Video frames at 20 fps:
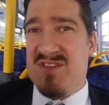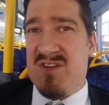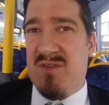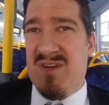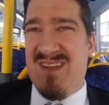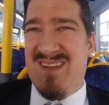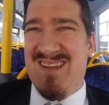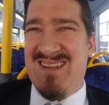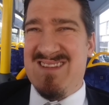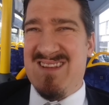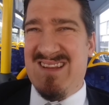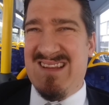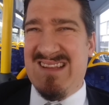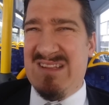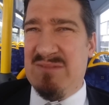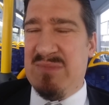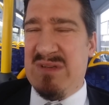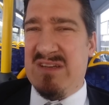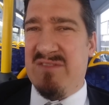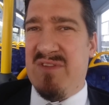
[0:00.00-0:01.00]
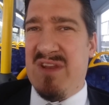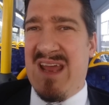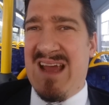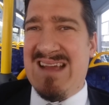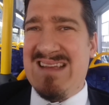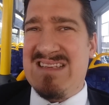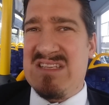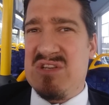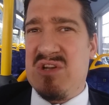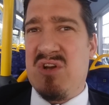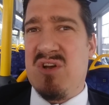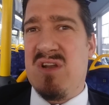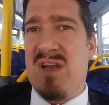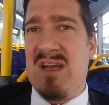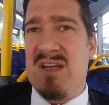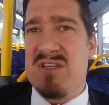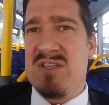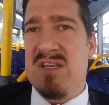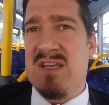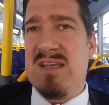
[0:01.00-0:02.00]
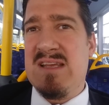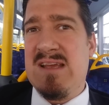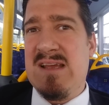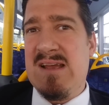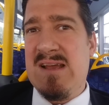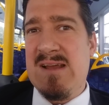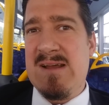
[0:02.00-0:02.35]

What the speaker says: so it is a little bit of an eyesore actually.